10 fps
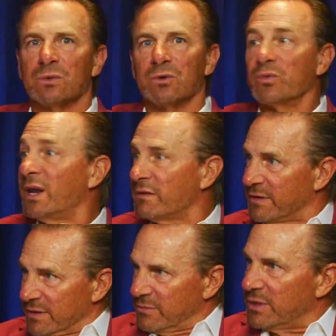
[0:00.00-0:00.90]

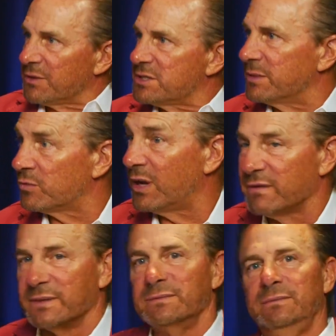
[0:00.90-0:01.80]
Relevant. We don't seem
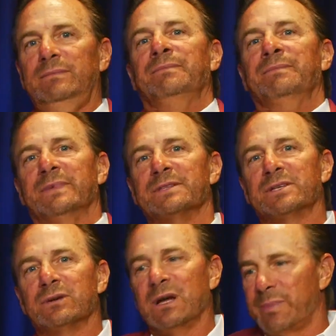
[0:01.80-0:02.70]
relevant. And
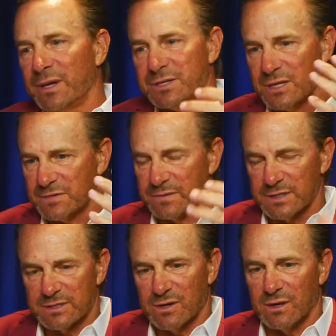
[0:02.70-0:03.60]
I apologize for
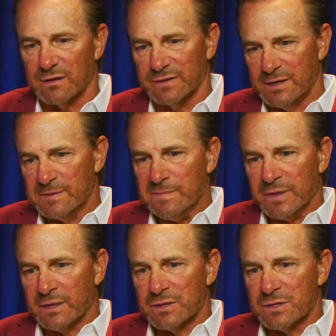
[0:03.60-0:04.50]
this cough.
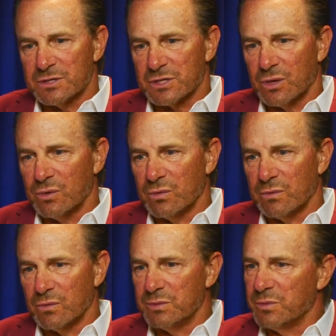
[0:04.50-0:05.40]
So
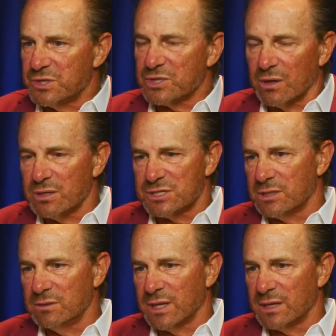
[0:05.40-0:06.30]
when we started
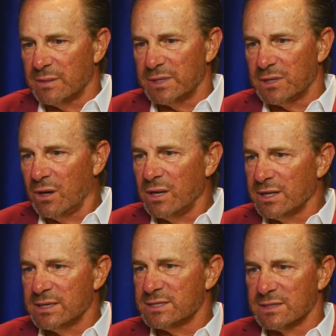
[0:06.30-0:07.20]
Stonegate, I mean, in all
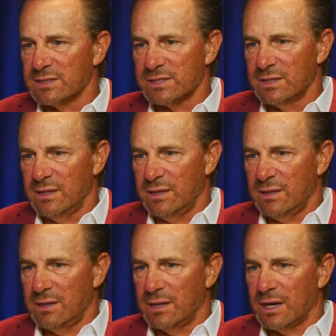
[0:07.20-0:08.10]
innocence,
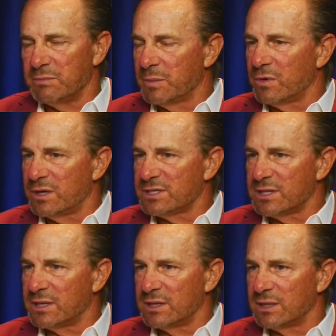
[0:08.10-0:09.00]
I remember us
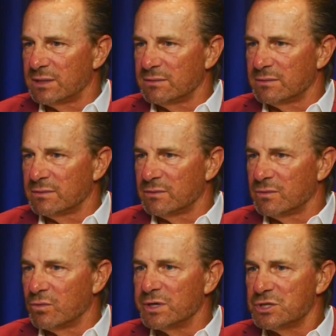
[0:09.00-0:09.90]
thinking,
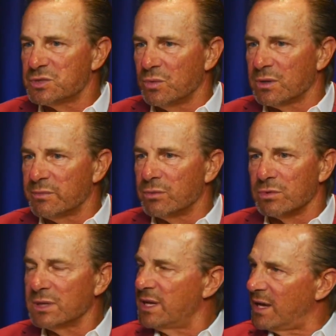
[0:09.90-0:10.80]
we just want to be
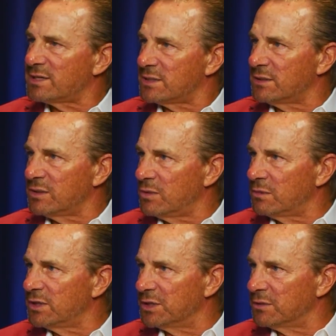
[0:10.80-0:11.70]
really excellent at what
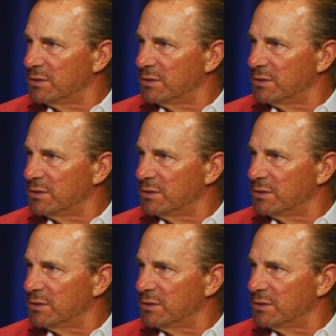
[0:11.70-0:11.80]
we do.